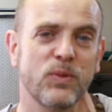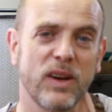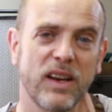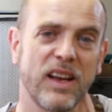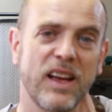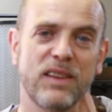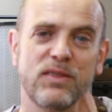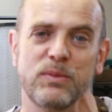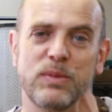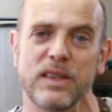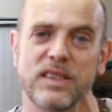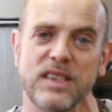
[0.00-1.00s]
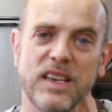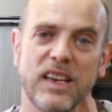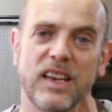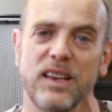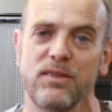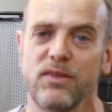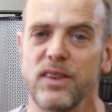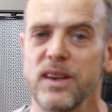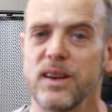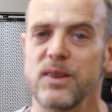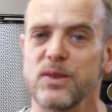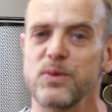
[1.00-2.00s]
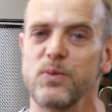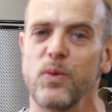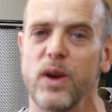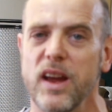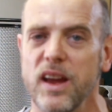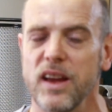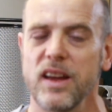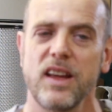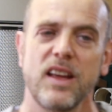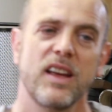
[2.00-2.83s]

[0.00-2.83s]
why I haven't been seeing any videos where